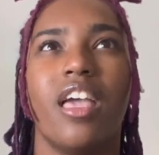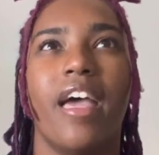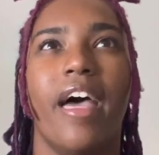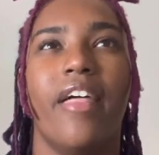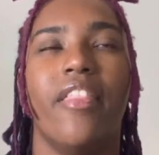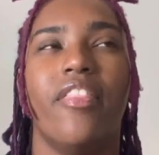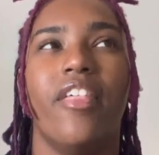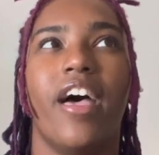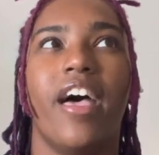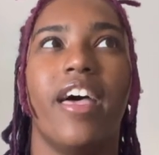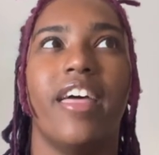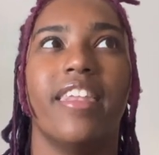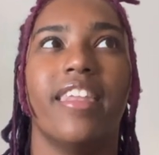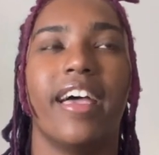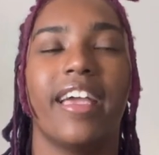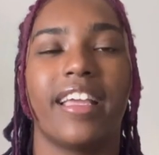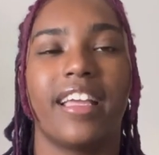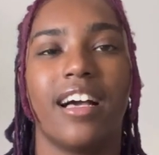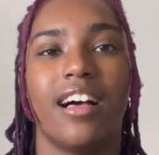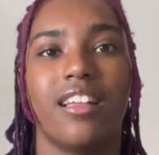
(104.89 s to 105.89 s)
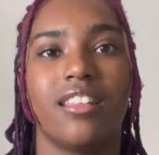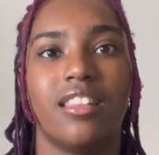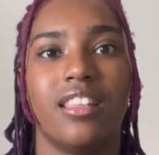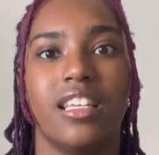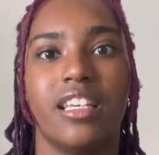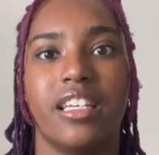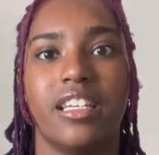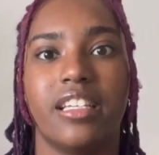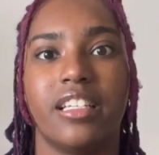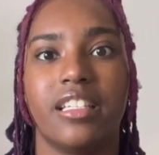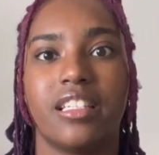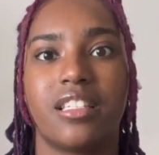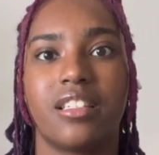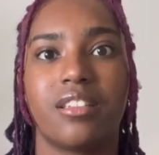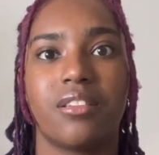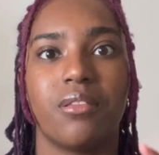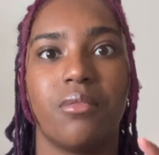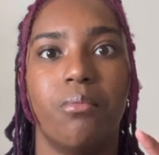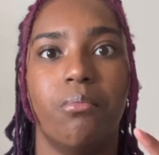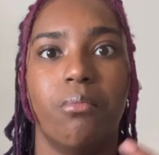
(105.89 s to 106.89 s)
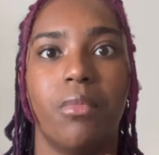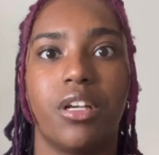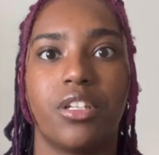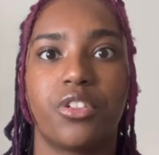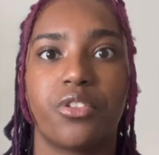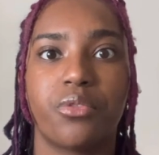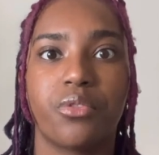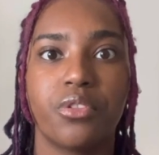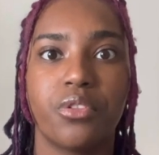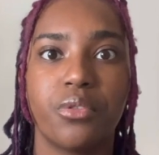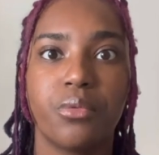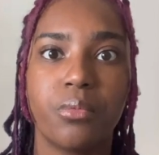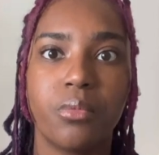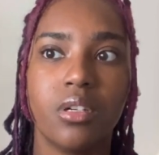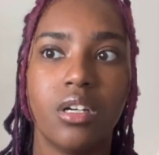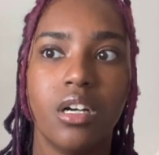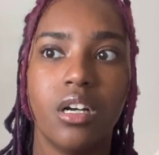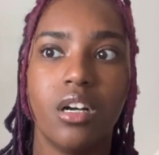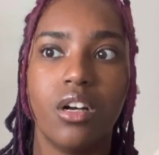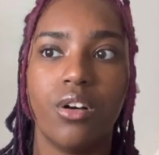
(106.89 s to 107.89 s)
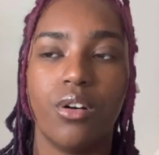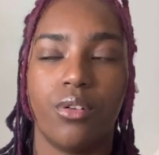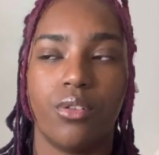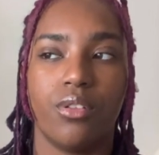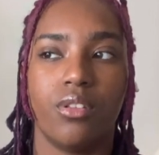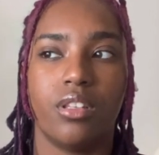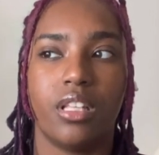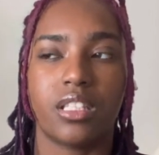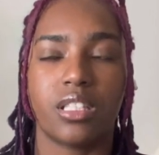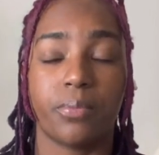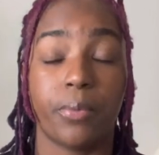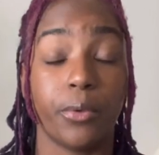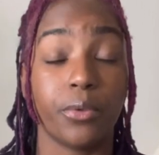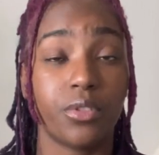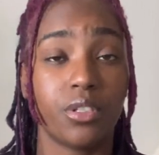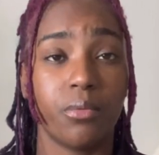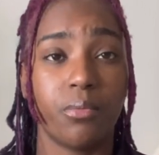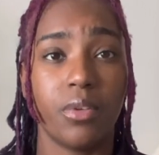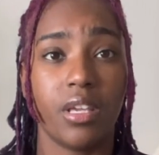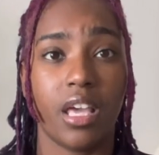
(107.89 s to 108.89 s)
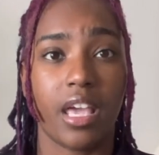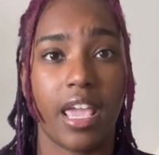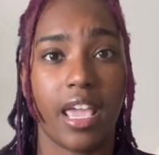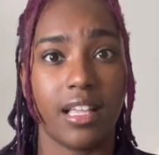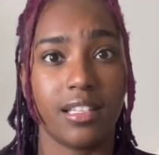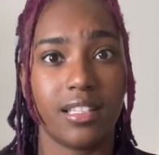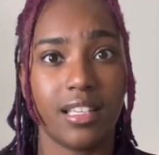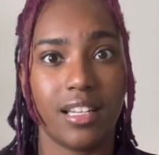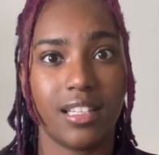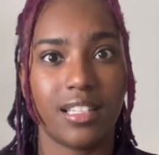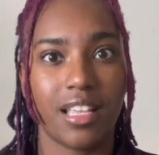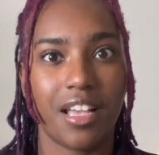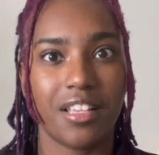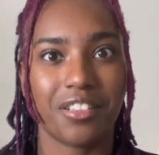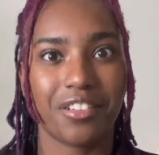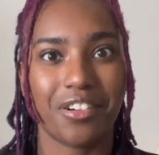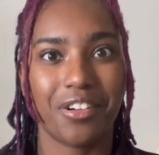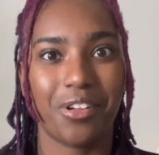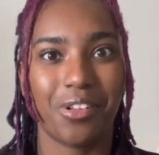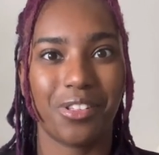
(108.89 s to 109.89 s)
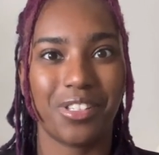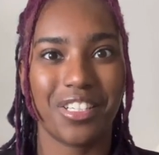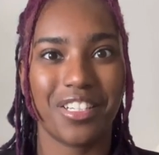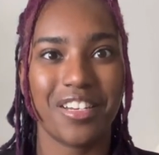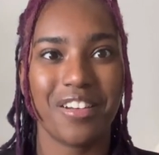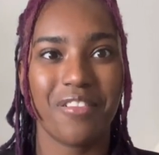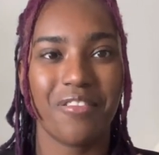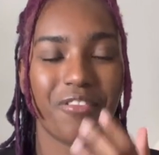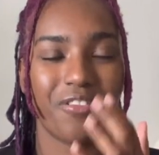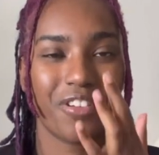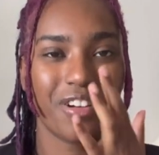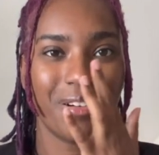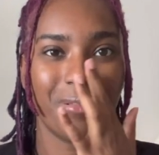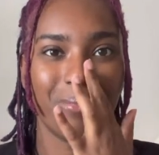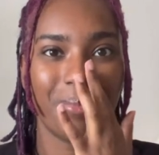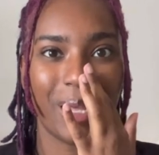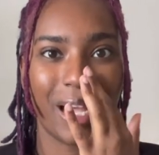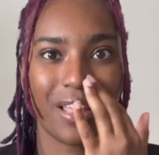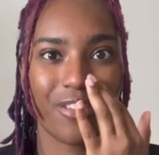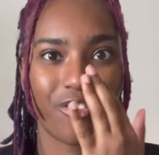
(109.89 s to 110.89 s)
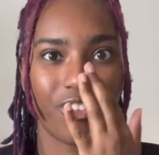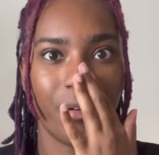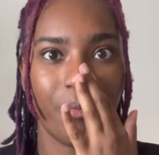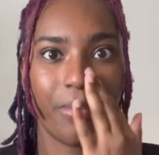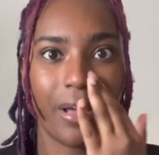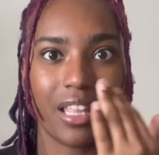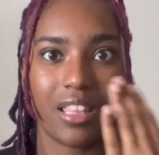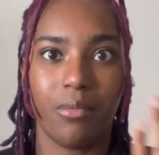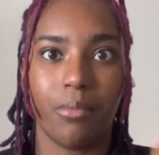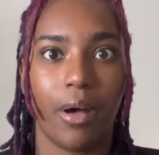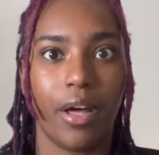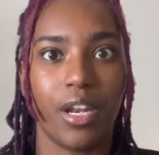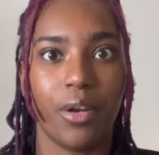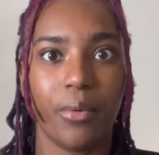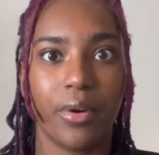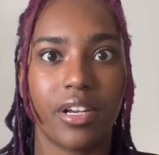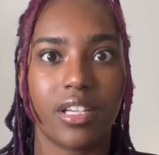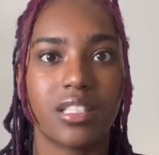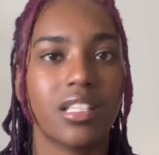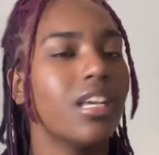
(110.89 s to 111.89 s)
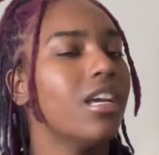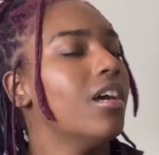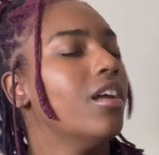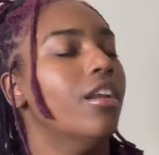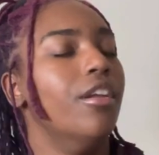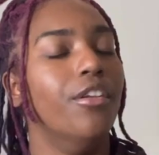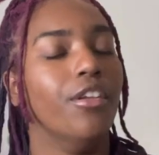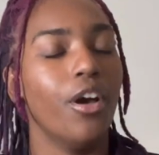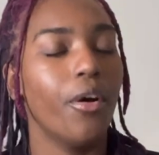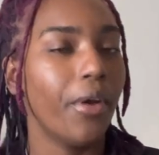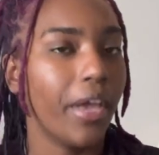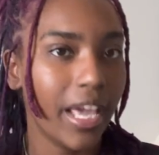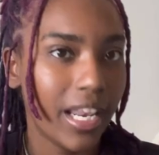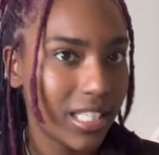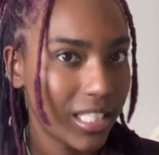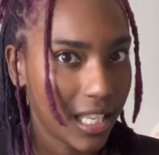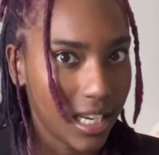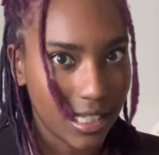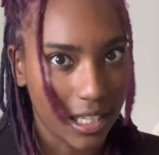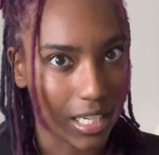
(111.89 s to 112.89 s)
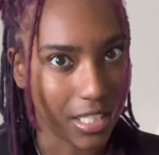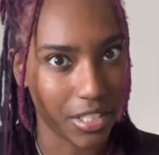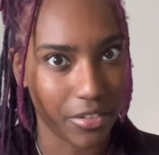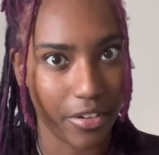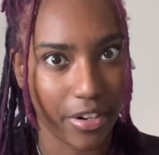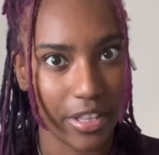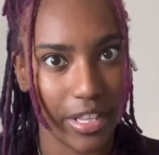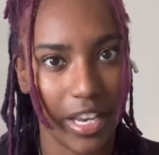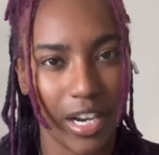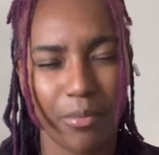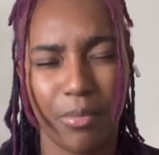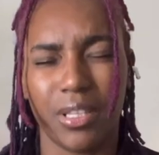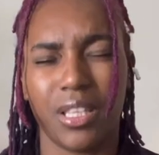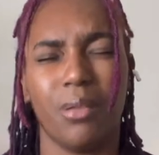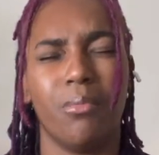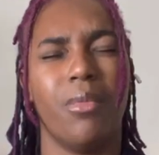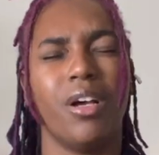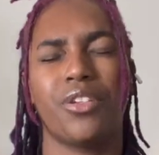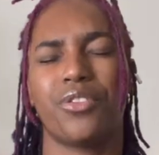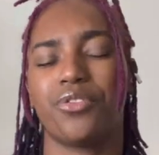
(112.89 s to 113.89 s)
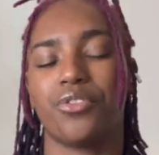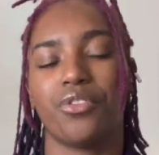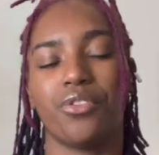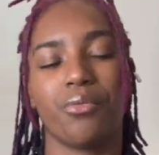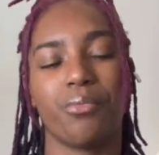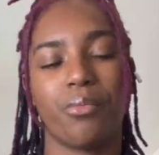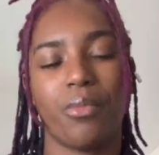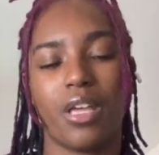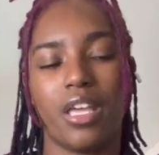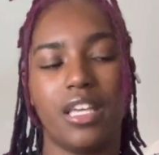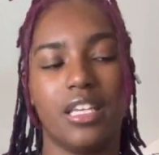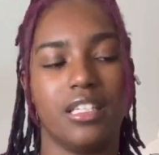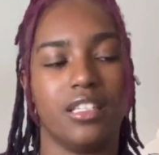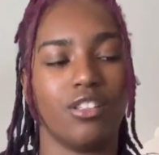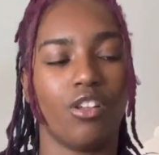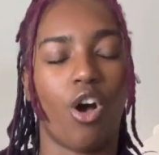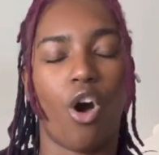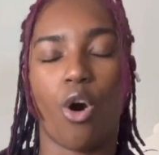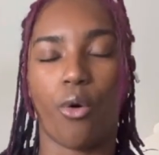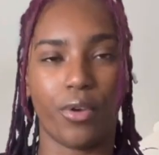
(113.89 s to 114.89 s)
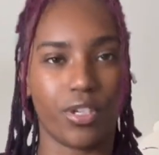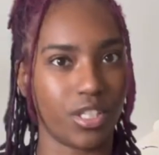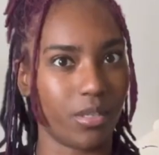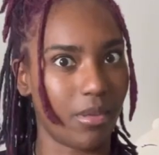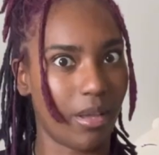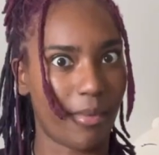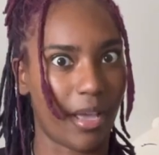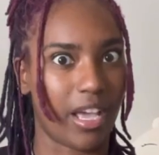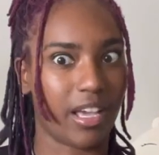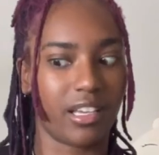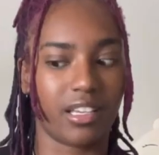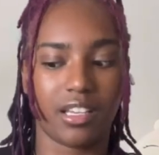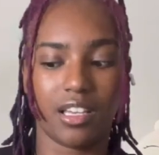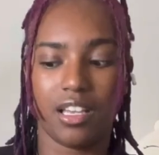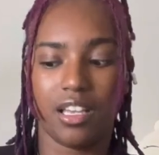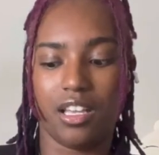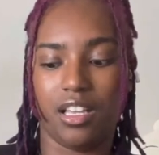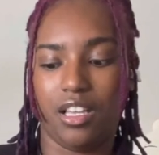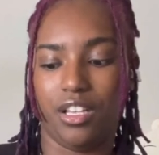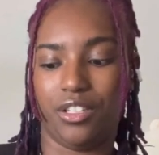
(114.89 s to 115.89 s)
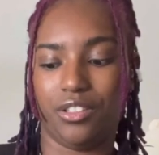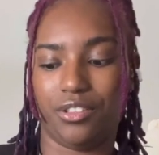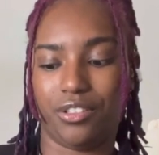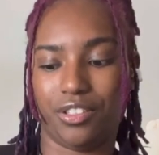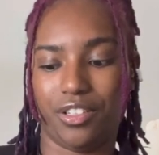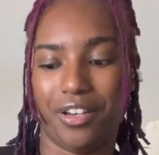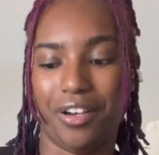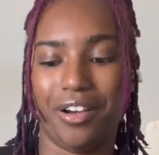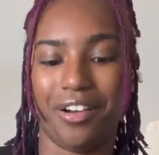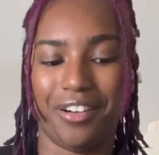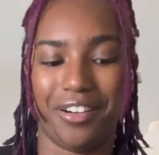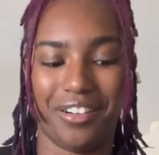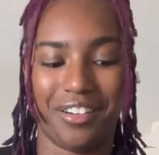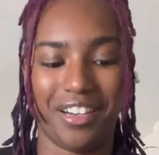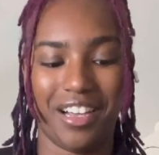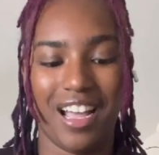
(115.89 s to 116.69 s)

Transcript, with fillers: And then I got this mushroom that's supposed to be a hand sanitizer holder for from Bath & Body Works, no hand sanitizer in there, but the mushroom is always on my bag. So